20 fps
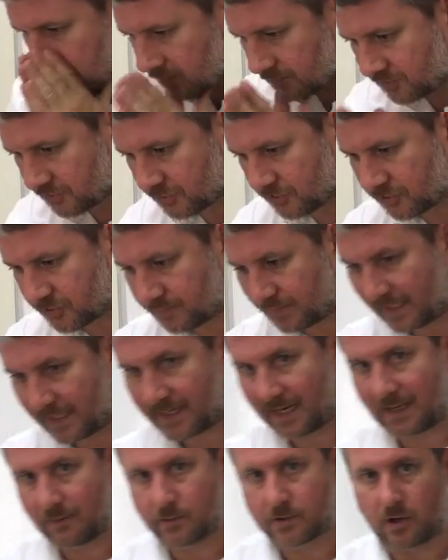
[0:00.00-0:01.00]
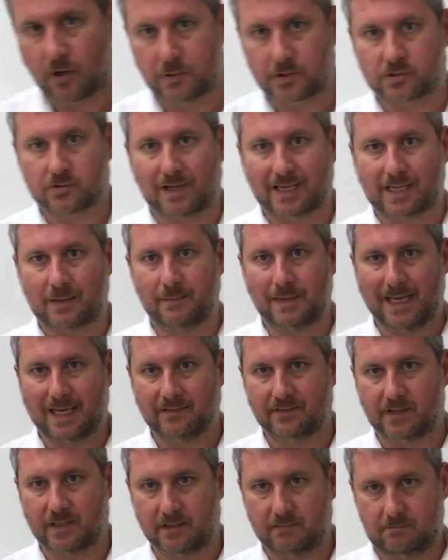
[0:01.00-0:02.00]
Excuse me, and I would always
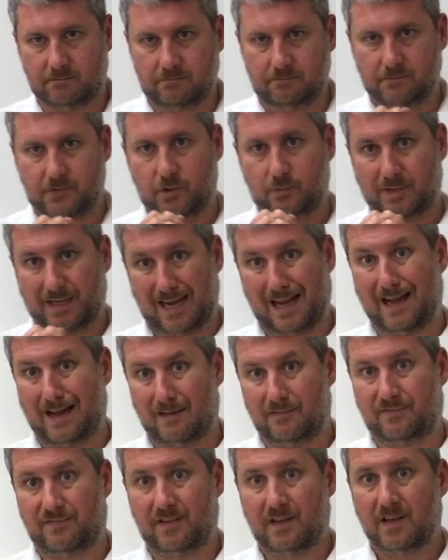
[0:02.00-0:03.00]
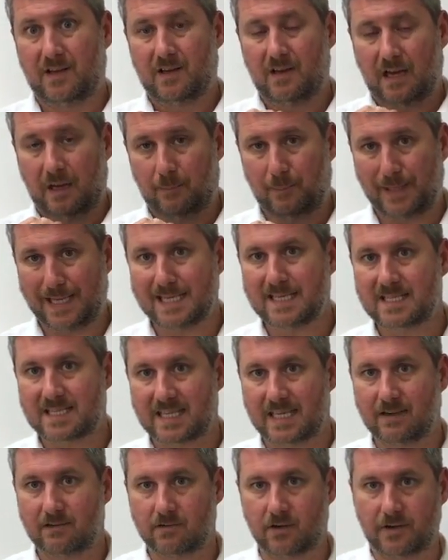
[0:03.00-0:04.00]
recommend that you would have a
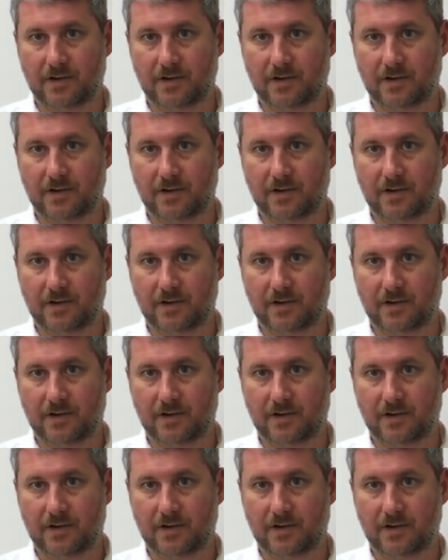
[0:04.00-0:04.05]
PC